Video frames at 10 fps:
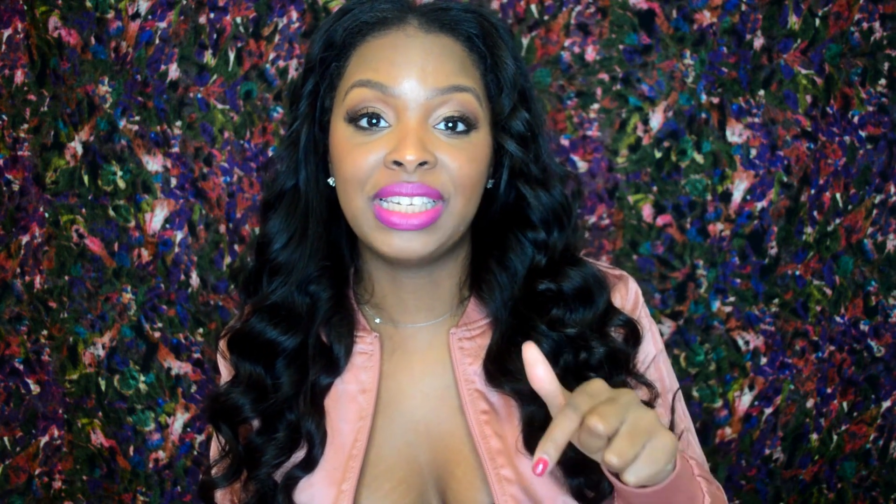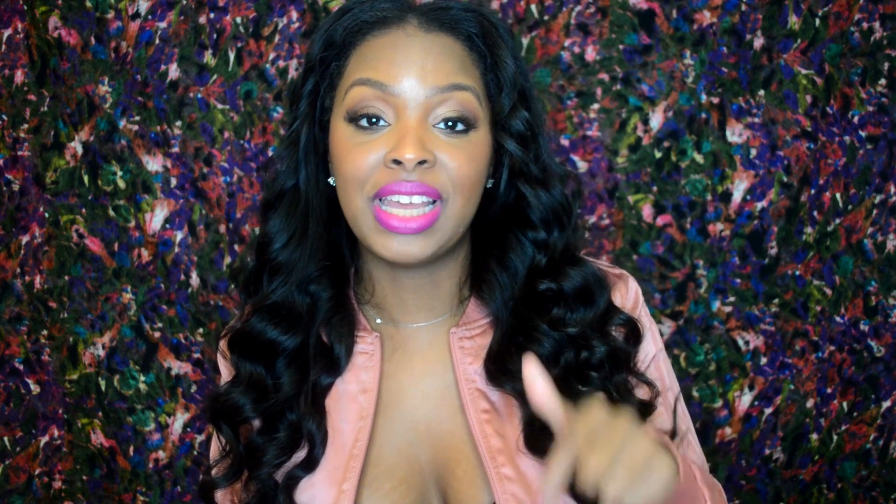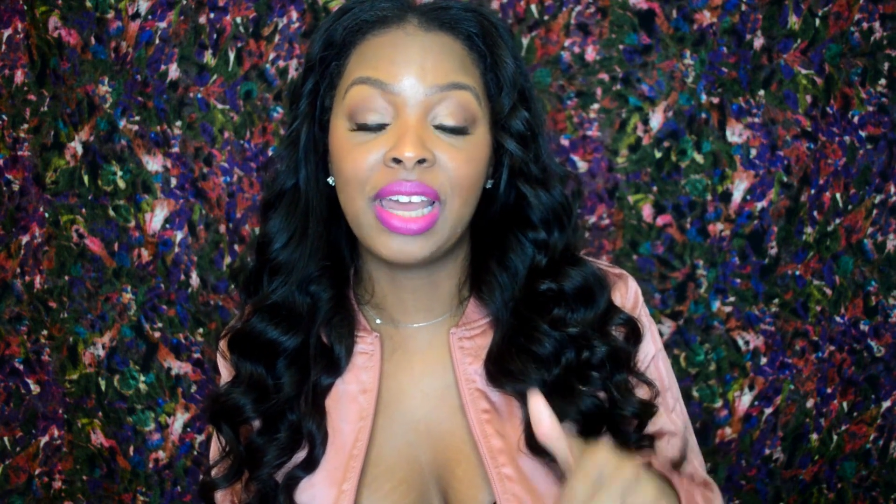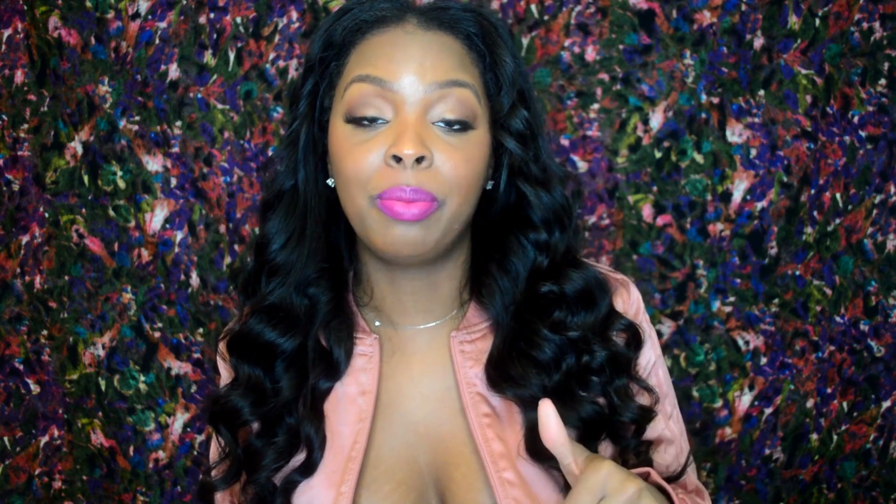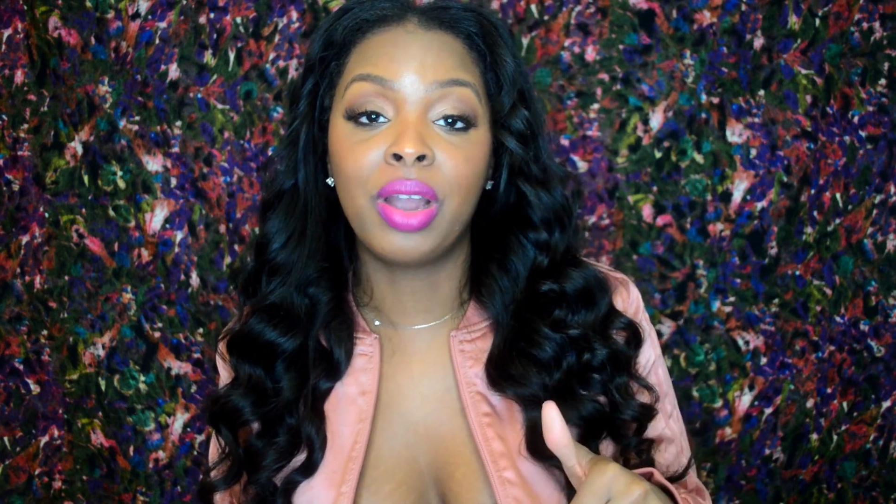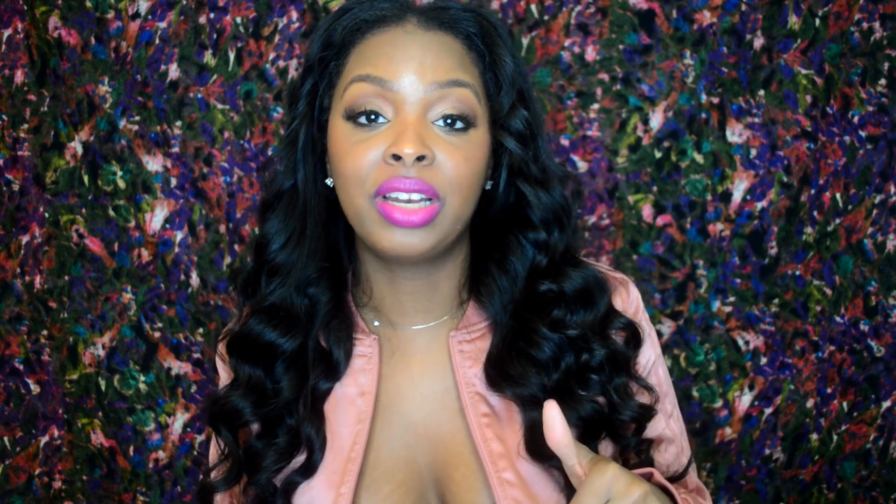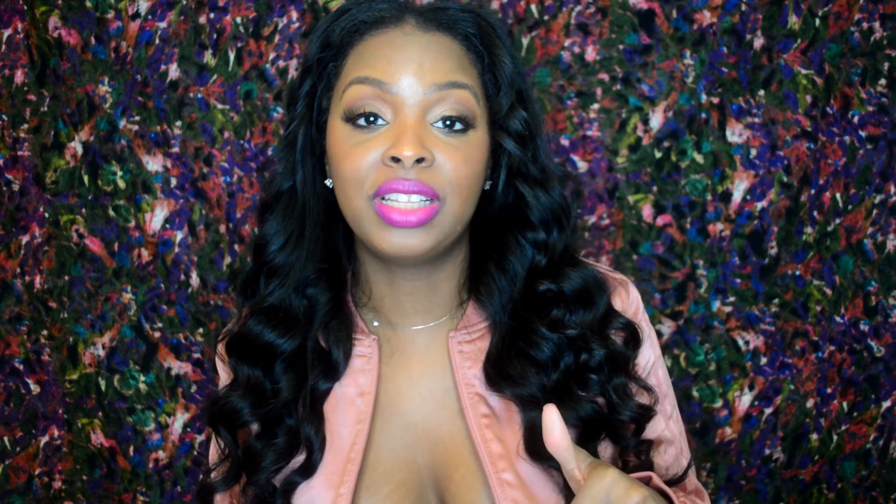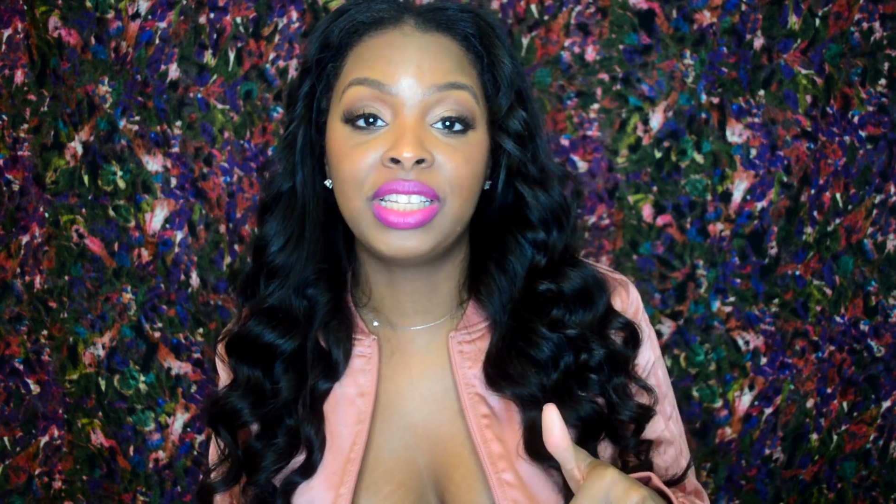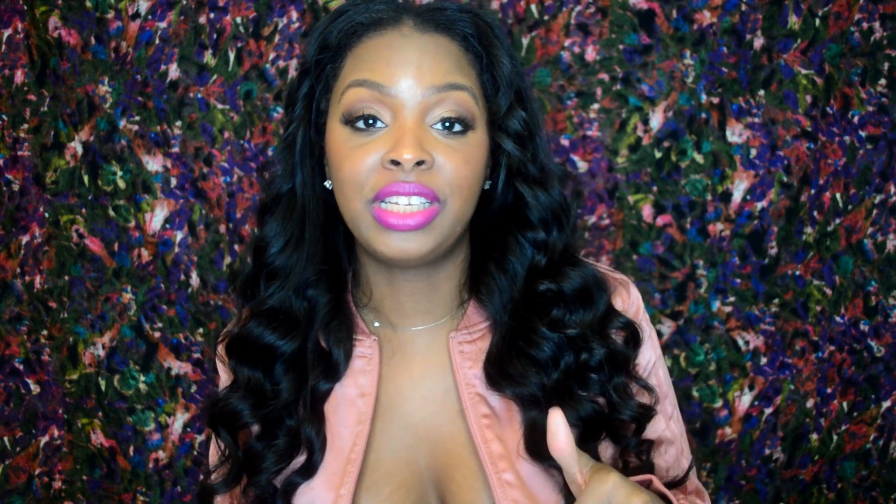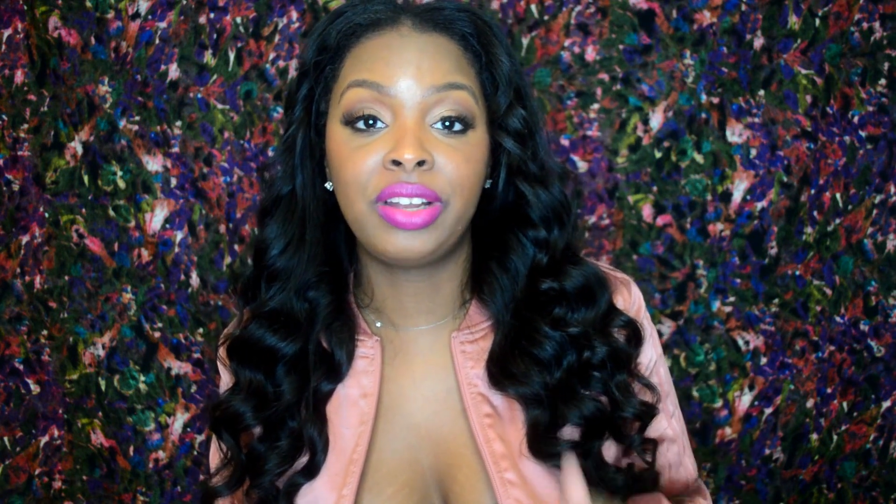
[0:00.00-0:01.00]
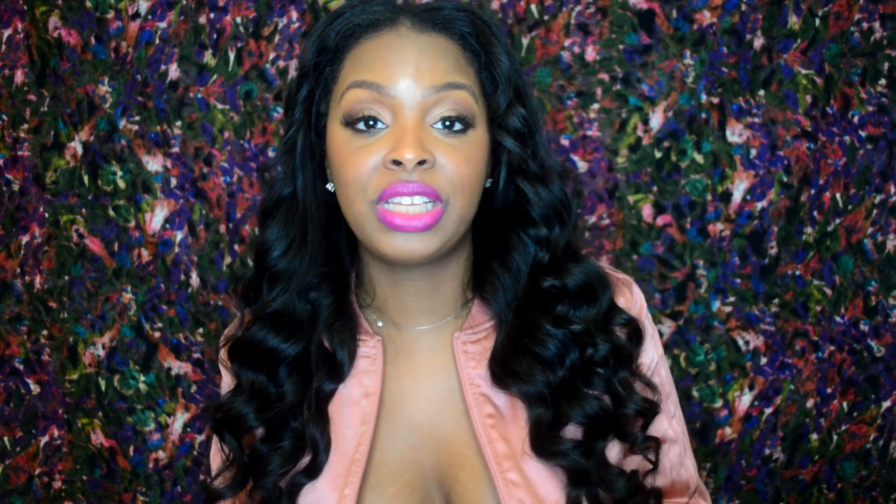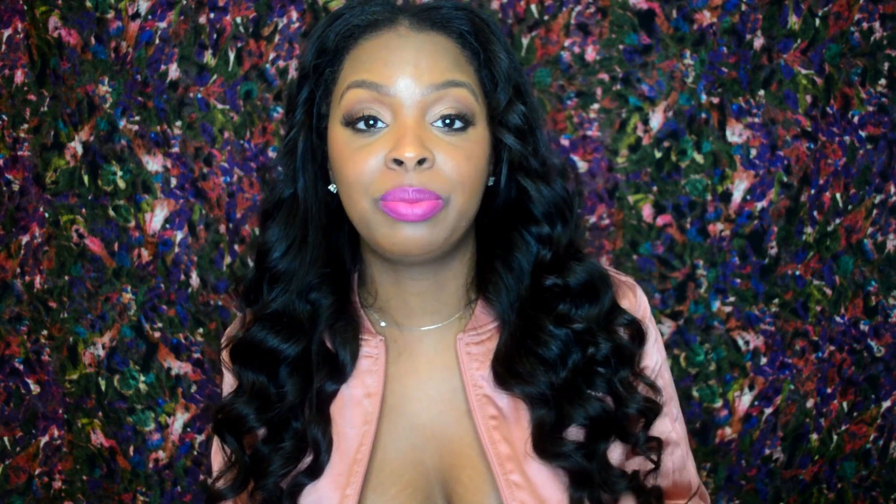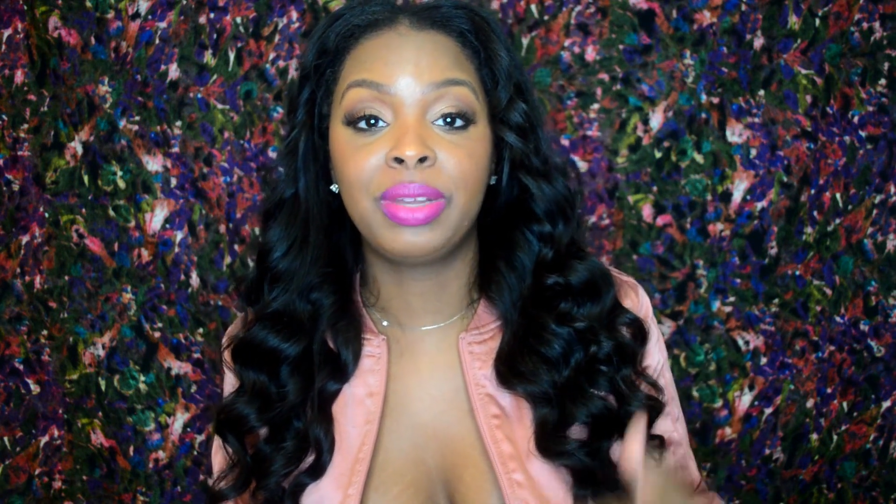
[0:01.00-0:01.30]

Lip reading: is not a part of the series